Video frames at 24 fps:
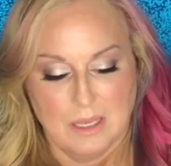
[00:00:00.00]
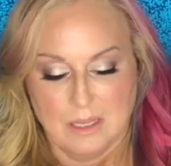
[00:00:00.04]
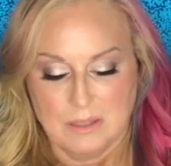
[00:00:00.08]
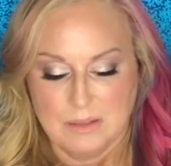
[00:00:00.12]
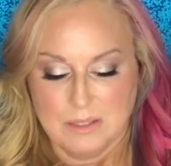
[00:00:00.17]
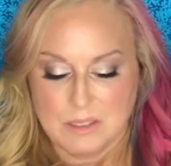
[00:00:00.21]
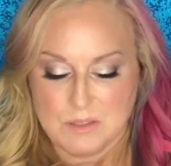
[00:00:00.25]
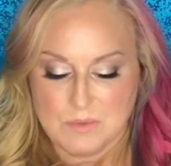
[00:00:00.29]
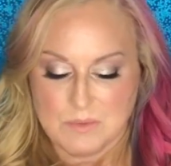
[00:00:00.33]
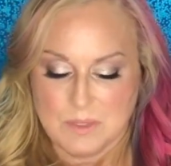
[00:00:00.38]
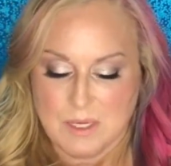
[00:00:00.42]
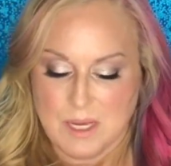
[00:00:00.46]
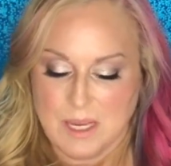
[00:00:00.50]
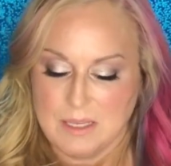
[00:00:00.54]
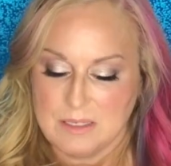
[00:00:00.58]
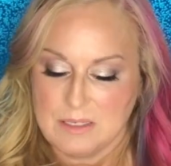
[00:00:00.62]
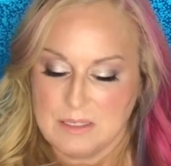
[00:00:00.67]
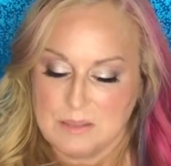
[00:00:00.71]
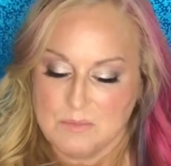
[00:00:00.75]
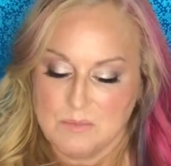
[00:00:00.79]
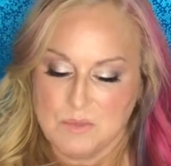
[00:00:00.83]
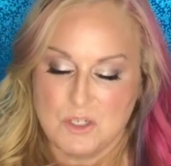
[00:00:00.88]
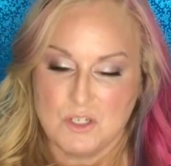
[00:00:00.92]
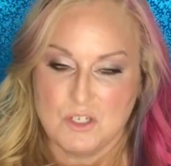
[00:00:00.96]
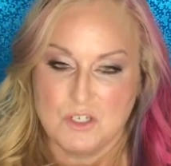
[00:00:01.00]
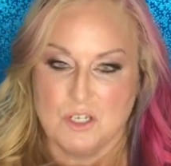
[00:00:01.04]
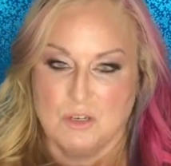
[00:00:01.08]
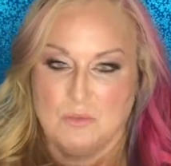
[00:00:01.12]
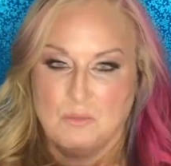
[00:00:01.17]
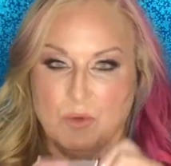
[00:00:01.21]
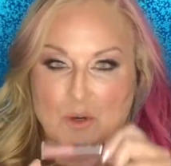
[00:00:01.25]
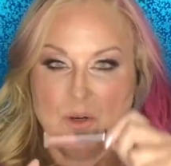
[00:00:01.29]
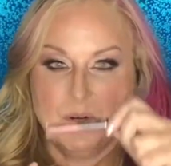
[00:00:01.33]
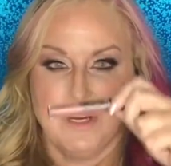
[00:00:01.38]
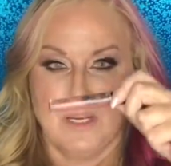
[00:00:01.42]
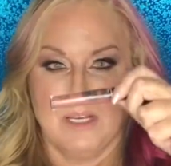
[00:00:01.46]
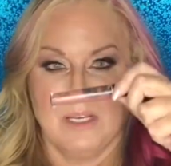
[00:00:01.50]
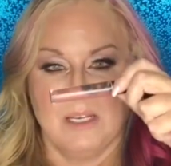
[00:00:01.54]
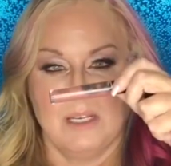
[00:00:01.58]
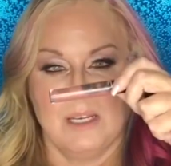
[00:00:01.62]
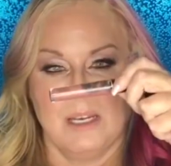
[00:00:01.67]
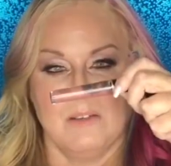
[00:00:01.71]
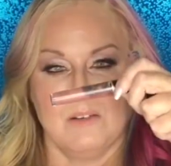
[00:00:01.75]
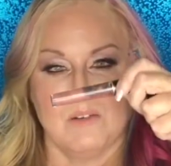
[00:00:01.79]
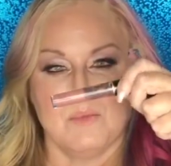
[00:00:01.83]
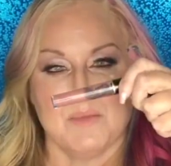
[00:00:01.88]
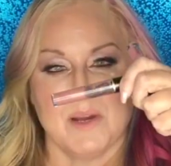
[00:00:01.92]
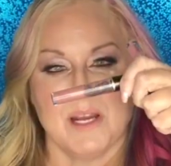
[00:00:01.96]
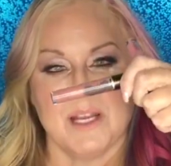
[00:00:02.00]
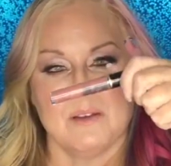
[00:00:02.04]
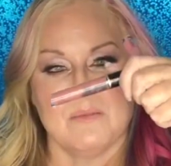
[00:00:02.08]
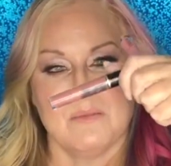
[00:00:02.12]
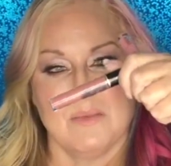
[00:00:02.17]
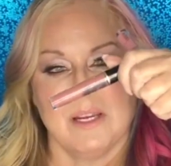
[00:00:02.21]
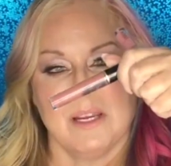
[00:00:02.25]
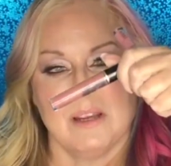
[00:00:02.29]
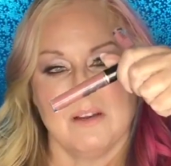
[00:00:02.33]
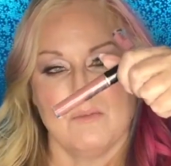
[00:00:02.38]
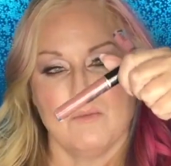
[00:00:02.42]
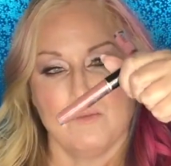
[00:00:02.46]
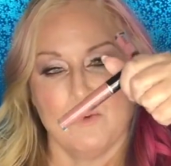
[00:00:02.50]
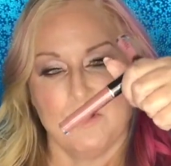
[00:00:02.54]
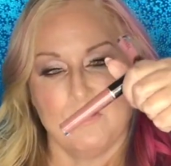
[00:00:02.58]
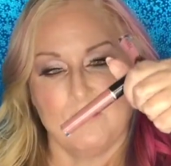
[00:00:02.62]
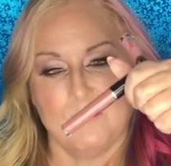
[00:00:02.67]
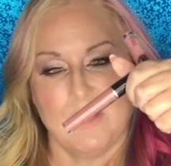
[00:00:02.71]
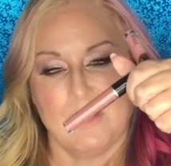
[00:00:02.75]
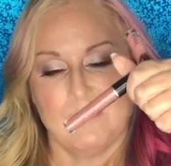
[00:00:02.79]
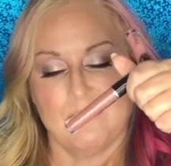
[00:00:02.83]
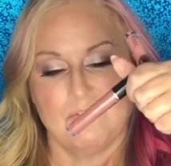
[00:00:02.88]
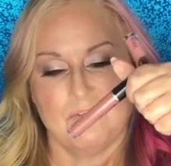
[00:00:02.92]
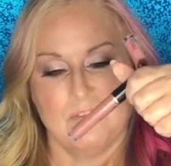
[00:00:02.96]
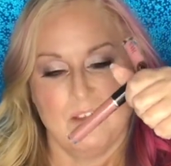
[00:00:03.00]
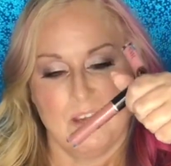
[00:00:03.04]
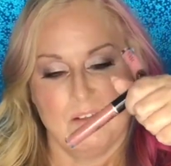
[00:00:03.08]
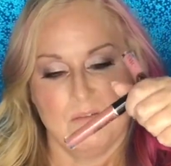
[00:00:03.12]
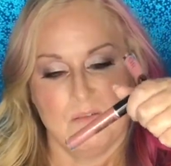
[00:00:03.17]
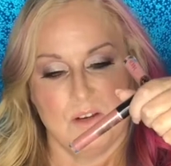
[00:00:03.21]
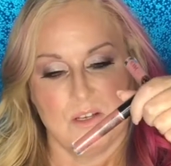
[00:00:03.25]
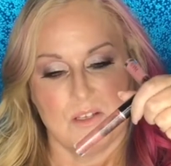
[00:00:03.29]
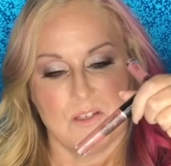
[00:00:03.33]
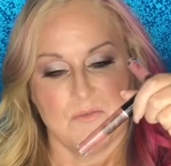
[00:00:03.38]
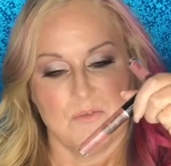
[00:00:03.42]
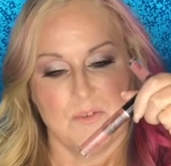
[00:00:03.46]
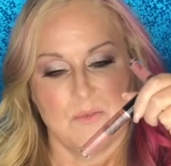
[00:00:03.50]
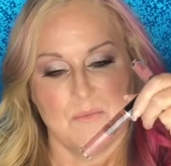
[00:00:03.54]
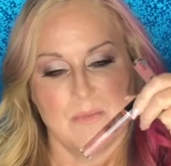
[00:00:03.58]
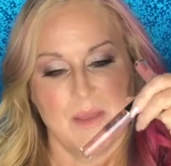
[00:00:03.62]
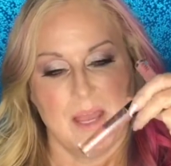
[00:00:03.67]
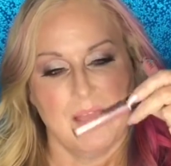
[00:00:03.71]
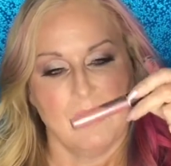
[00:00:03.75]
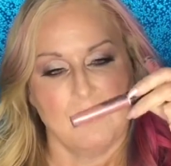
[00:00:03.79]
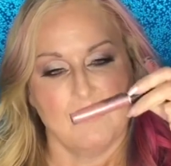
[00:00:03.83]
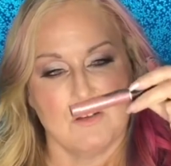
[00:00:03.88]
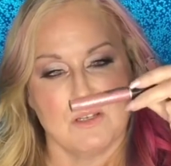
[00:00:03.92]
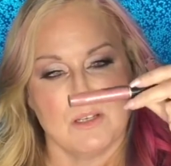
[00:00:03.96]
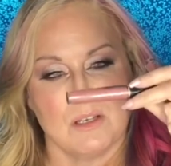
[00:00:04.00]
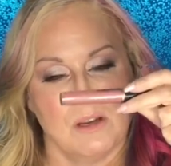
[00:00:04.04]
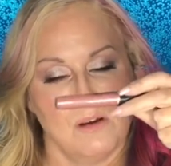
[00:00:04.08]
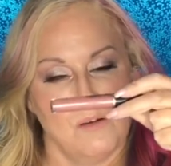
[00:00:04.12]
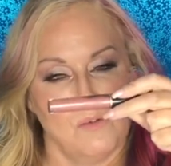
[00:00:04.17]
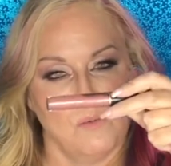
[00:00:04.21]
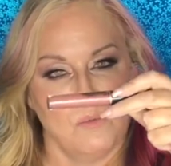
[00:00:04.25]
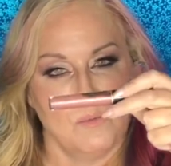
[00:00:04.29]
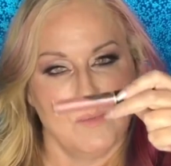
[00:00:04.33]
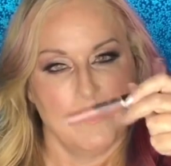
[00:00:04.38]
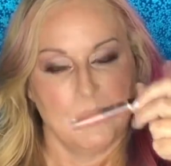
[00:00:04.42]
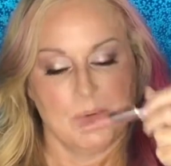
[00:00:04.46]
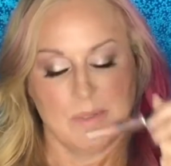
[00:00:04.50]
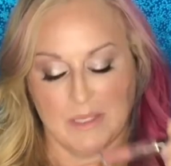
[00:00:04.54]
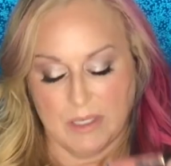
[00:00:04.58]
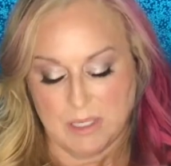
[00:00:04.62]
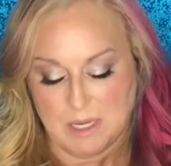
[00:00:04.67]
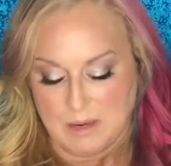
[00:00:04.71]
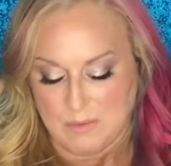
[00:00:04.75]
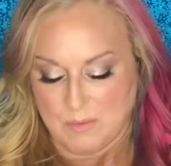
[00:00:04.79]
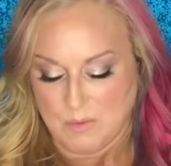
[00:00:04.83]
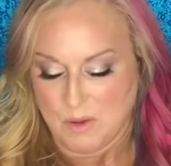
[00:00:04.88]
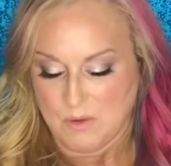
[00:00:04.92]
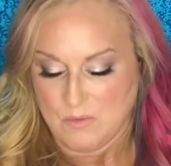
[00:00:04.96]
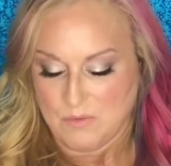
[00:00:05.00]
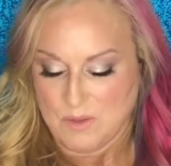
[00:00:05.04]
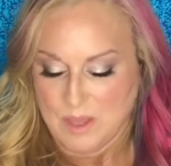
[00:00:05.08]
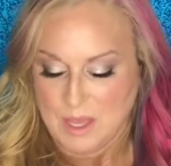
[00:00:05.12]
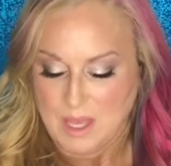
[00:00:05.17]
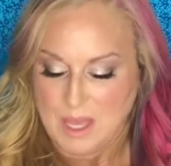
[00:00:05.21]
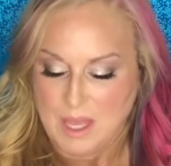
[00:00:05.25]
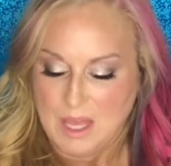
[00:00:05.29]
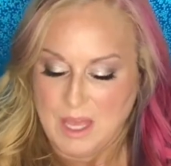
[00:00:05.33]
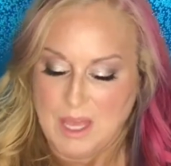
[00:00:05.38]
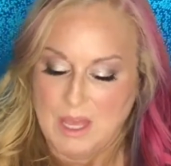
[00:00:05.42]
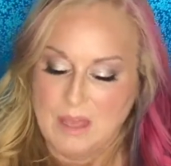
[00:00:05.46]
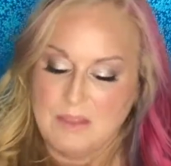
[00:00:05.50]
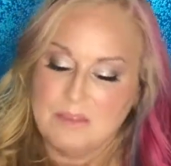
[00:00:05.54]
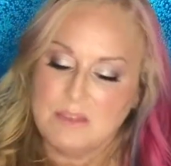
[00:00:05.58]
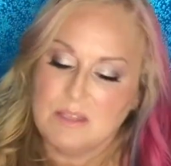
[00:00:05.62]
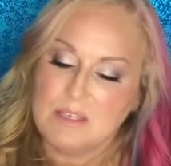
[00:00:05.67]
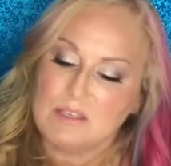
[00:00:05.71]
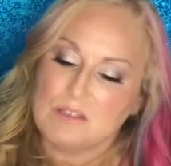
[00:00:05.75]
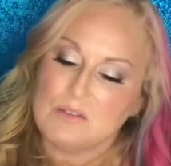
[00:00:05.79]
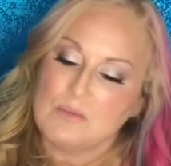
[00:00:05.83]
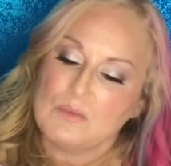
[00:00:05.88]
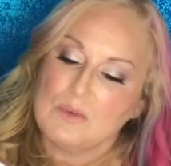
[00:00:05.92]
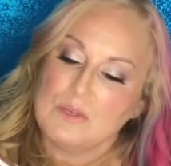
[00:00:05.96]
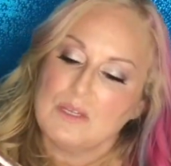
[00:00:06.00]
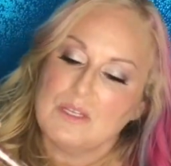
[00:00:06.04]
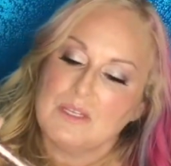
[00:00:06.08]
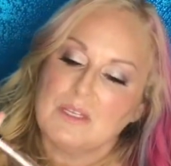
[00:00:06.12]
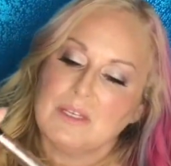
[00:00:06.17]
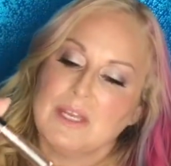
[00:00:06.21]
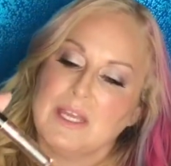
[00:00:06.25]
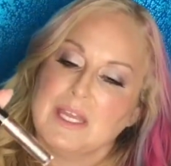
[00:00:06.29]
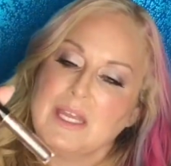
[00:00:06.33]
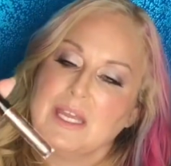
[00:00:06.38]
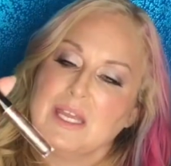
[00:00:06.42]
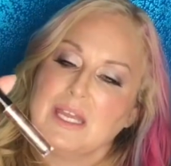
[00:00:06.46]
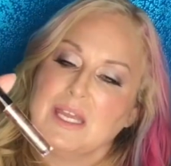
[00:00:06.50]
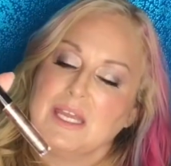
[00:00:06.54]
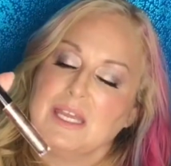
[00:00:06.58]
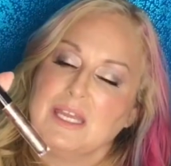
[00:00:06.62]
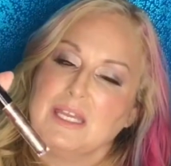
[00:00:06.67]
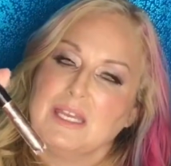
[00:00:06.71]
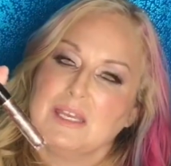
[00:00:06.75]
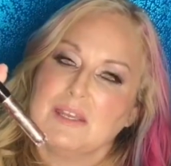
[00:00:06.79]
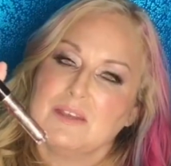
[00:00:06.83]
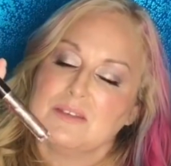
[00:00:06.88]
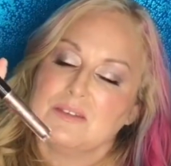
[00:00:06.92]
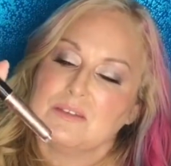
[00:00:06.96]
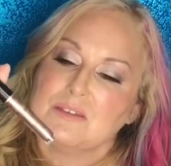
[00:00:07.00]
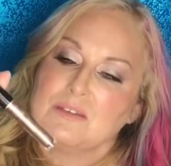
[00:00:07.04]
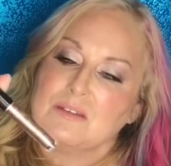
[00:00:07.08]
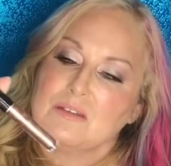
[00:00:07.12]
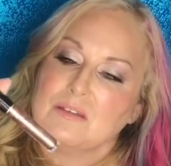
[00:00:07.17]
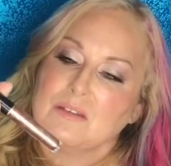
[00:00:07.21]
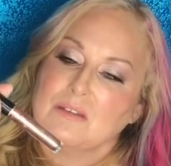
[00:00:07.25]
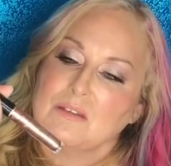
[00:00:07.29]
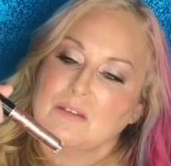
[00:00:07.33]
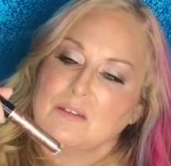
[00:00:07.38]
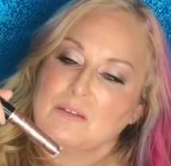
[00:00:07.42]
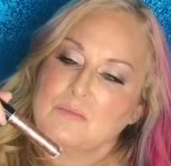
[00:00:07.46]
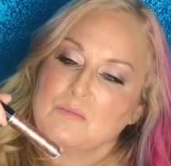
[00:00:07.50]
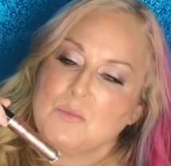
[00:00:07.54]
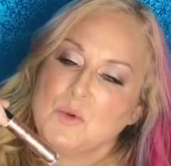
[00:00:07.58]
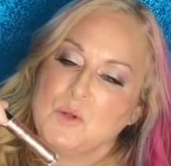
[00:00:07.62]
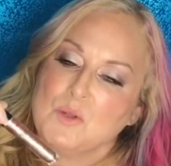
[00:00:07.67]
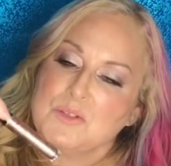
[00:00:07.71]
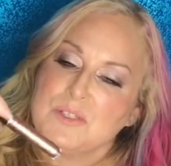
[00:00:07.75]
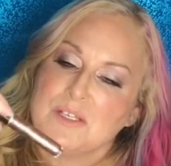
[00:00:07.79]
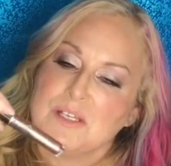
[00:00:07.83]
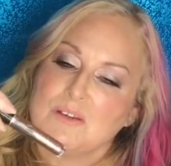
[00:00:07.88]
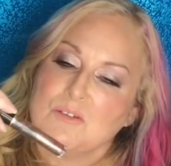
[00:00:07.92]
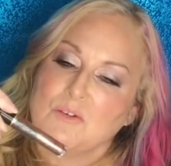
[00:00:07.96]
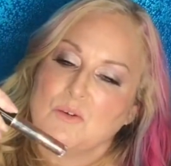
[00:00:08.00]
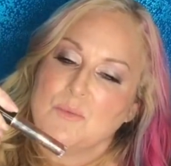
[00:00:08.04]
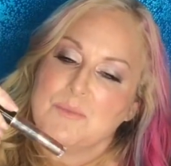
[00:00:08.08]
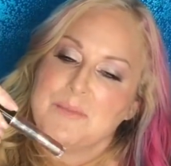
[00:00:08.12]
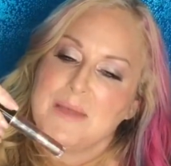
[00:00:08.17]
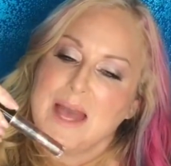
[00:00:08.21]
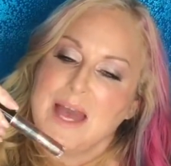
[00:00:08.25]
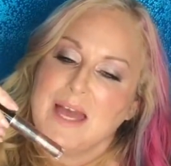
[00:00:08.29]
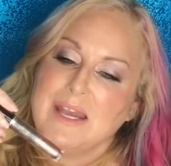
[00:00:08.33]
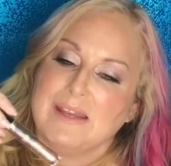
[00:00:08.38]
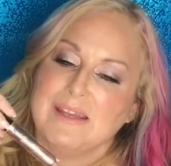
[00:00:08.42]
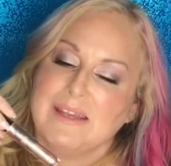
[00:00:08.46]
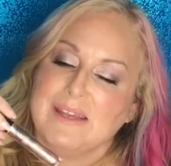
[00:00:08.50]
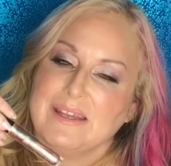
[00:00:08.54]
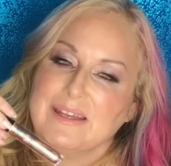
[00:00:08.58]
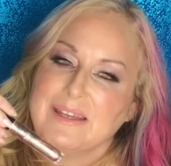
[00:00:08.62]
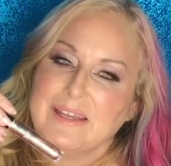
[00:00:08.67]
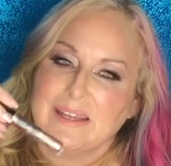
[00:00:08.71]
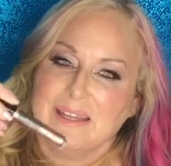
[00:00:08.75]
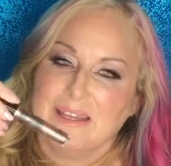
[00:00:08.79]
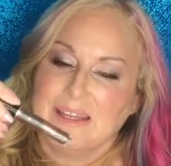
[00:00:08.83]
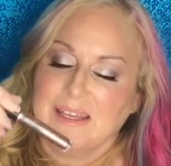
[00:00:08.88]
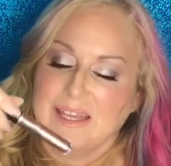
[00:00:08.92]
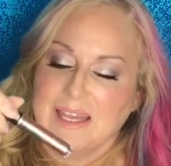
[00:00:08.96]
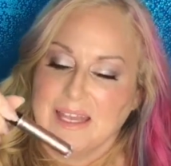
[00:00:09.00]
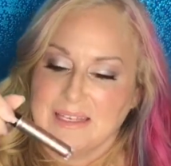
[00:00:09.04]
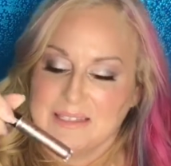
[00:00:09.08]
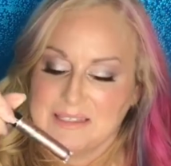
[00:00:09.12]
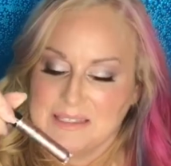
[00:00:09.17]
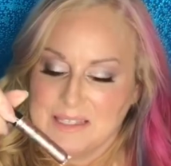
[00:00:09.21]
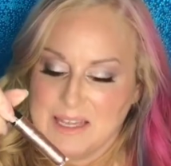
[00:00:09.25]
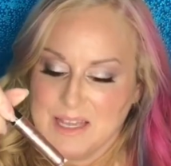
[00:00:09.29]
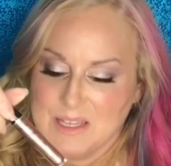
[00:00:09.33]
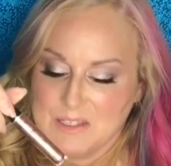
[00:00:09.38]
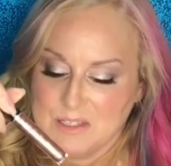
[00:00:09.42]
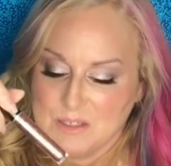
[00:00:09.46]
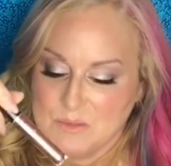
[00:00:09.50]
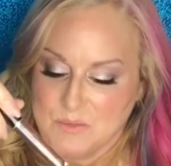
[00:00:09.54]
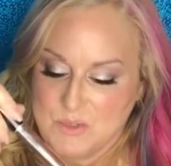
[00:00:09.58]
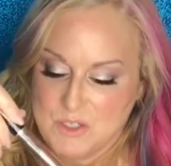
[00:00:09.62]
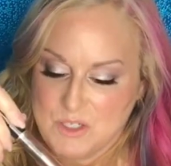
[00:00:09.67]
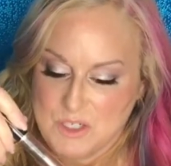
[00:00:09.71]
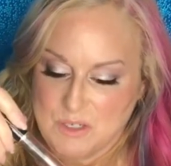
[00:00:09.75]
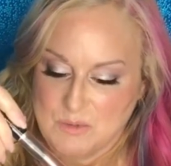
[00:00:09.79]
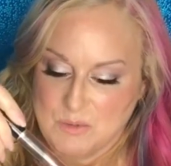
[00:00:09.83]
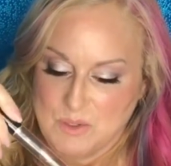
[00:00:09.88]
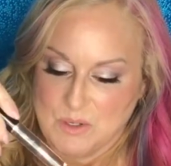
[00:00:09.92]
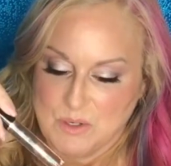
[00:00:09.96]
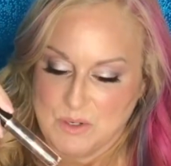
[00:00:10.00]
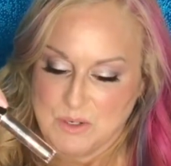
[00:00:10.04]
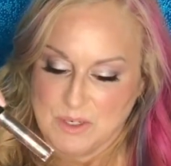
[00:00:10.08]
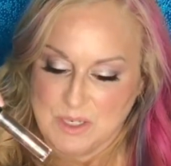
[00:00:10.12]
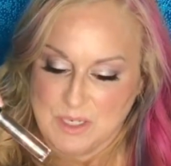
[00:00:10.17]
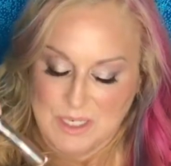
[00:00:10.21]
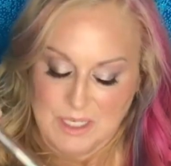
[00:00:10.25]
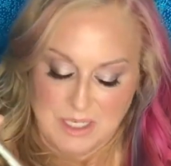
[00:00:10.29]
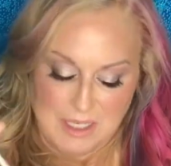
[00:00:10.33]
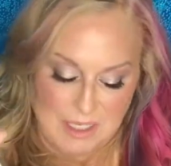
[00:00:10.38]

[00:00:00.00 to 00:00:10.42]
This one has some shimmer in it. It reminded me of one of my favorites from MAC, which I don't remember the name of. And this one, it is multi-chromatic and it's got some shimmer.